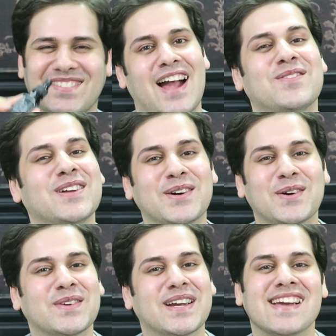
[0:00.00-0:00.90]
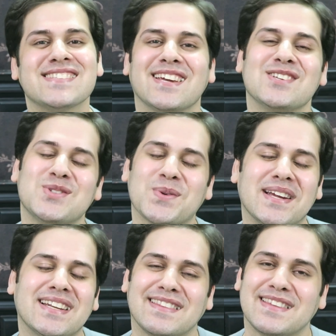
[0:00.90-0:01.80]
I really hope you guys
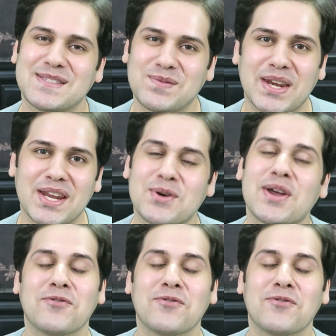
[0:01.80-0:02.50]
enjoyed this video.